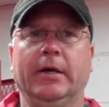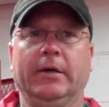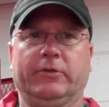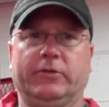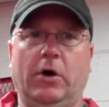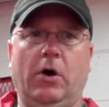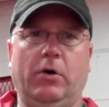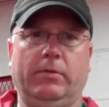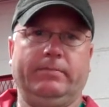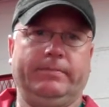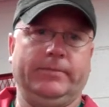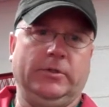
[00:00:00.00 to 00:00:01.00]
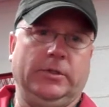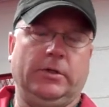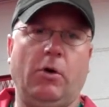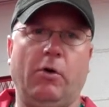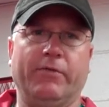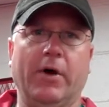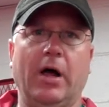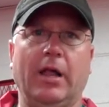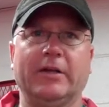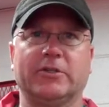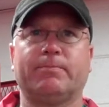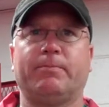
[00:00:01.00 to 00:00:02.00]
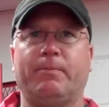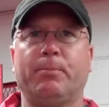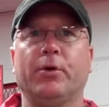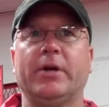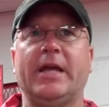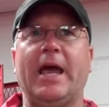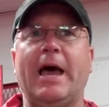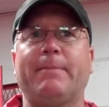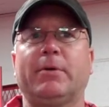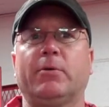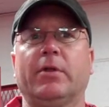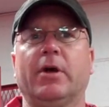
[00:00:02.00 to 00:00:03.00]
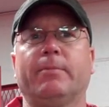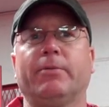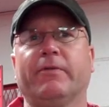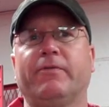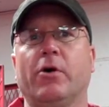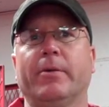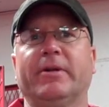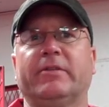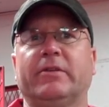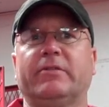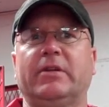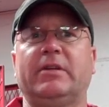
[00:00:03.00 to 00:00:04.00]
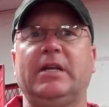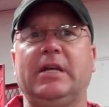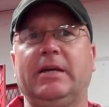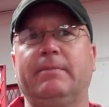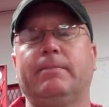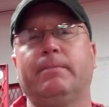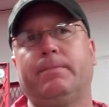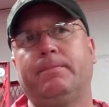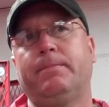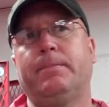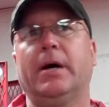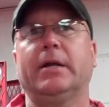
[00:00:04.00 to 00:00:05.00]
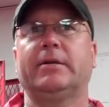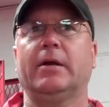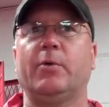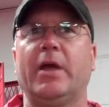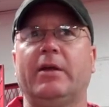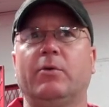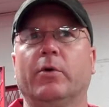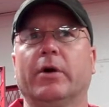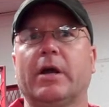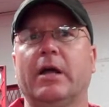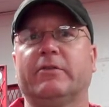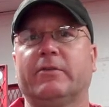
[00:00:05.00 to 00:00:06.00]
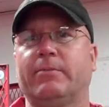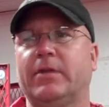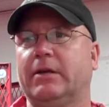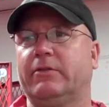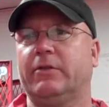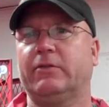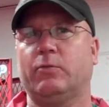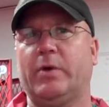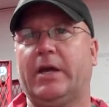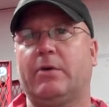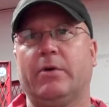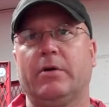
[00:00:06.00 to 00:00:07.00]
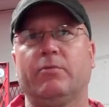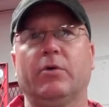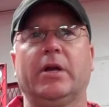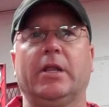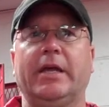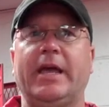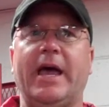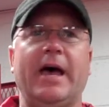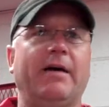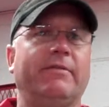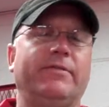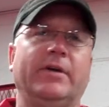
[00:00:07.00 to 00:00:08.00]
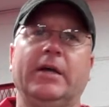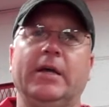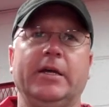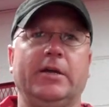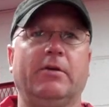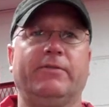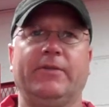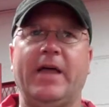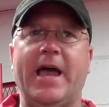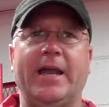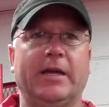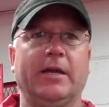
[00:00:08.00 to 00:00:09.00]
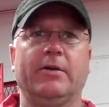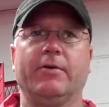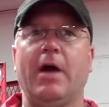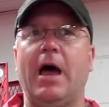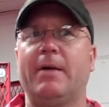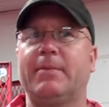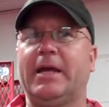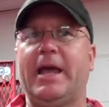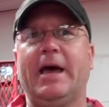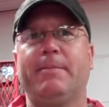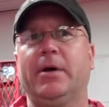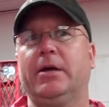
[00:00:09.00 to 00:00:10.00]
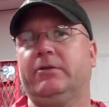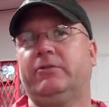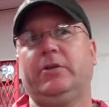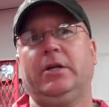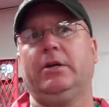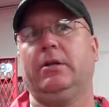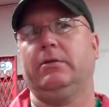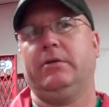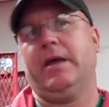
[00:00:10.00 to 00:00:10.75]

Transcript: So overall, I was pretty happy with our performance as a team, but we had to work on some things this week. We really have, Flanagan, Harabi, Emma, Shield,